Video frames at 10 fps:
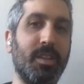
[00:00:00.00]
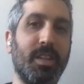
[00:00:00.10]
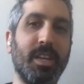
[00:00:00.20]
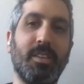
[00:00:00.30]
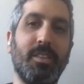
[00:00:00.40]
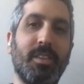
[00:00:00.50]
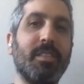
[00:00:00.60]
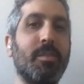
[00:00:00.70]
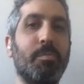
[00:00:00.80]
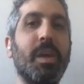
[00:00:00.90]
like,
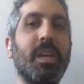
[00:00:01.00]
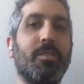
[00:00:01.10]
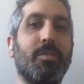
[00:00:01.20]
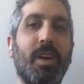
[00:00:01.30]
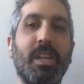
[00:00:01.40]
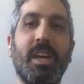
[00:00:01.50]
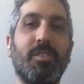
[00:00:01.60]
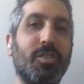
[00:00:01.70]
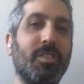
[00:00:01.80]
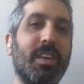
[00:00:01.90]
does it make financial